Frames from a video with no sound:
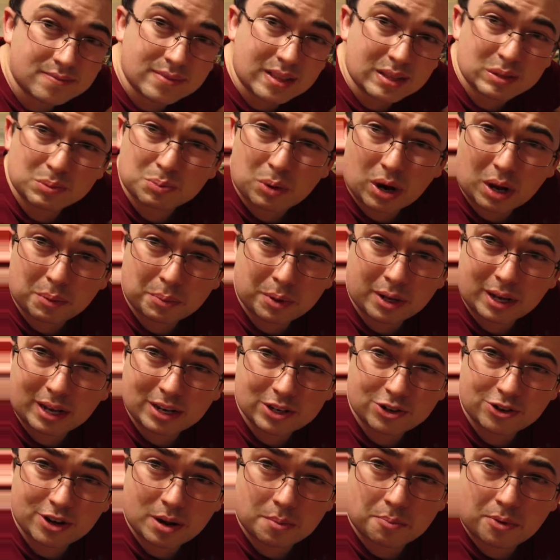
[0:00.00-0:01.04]
it's probably
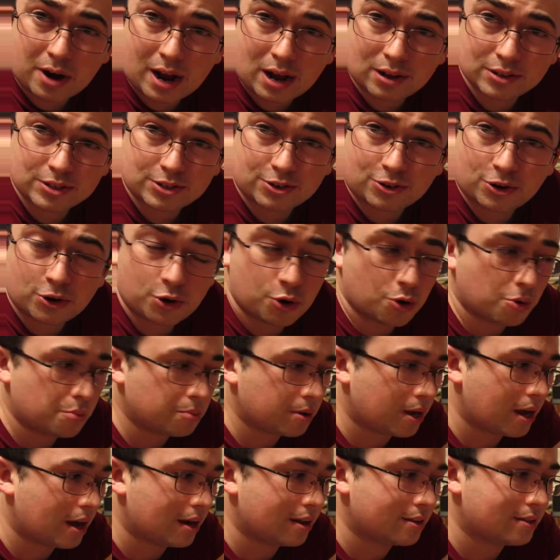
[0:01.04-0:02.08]
internet browser
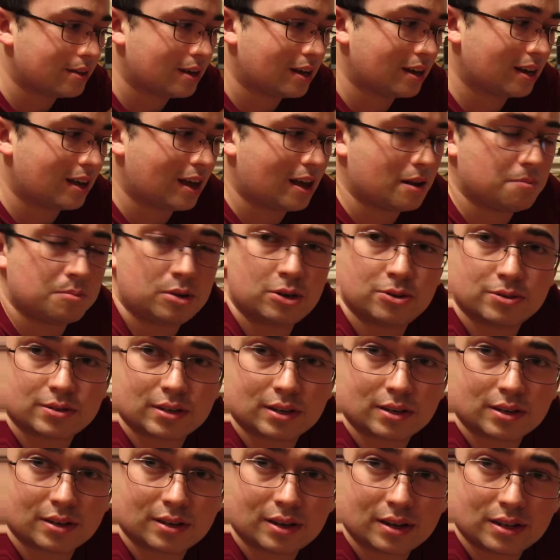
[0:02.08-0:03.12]
home kind of thing, and
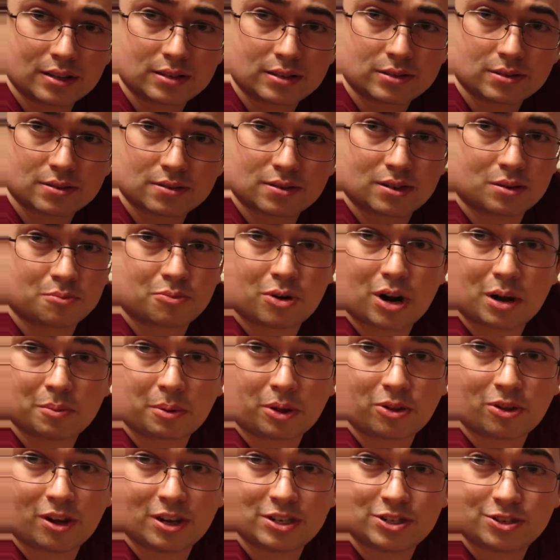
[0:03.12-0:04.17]
music. It's going to
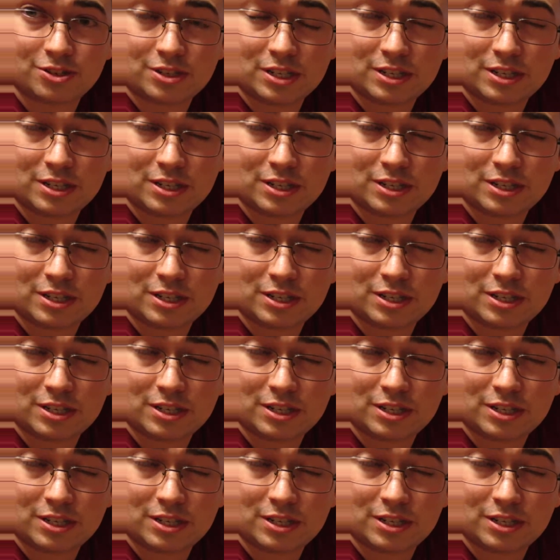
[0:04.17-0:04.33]
probably launch your